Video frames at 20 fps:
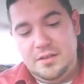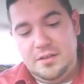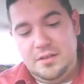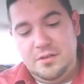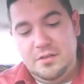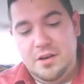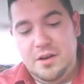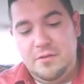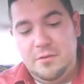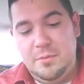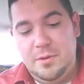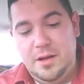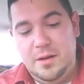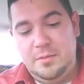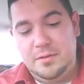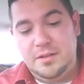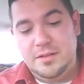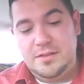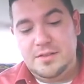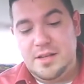You'd never be
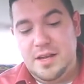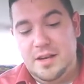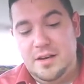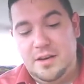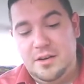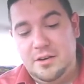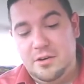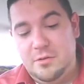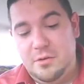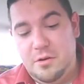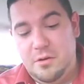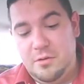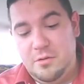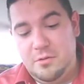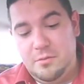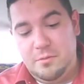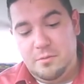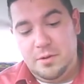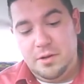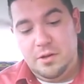able to stand on your
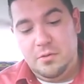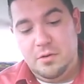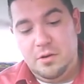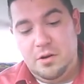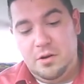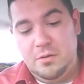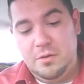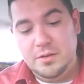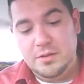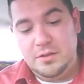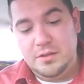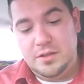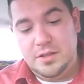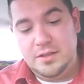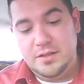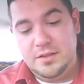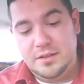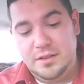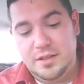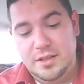own, but you were always
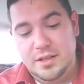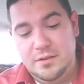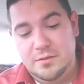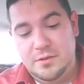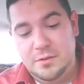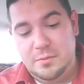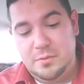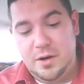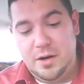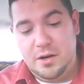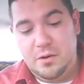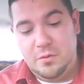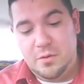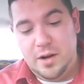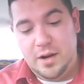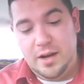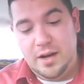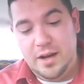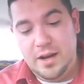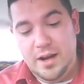looking to leave, to break
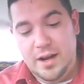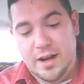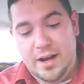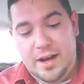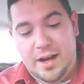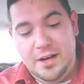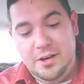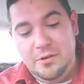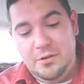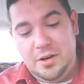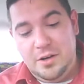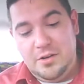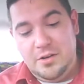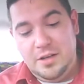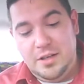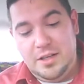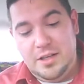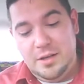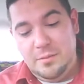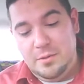away. I knew I
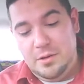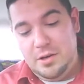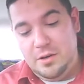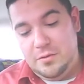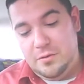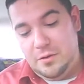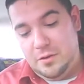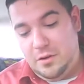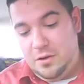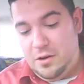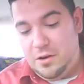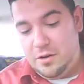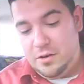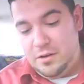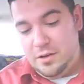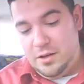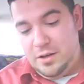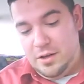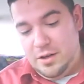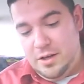couldn't keep you here for
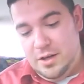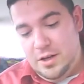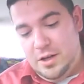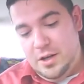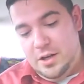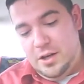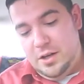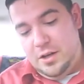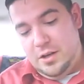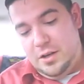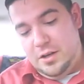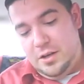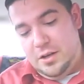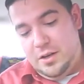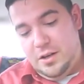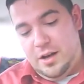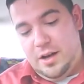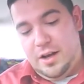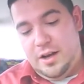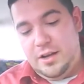long.
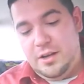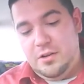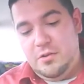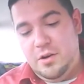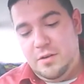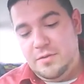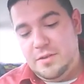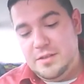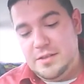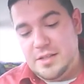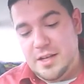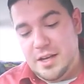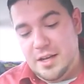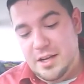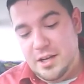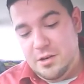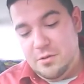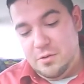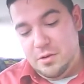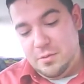You have to stay
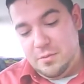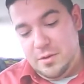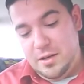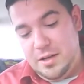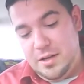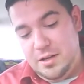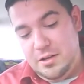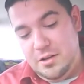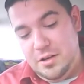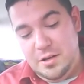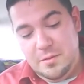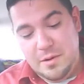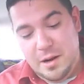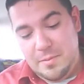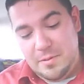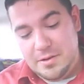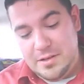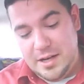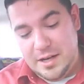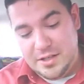here with me. You need my
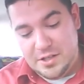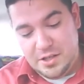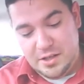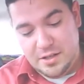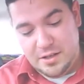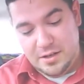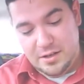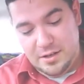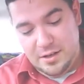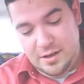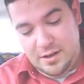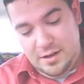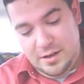protection.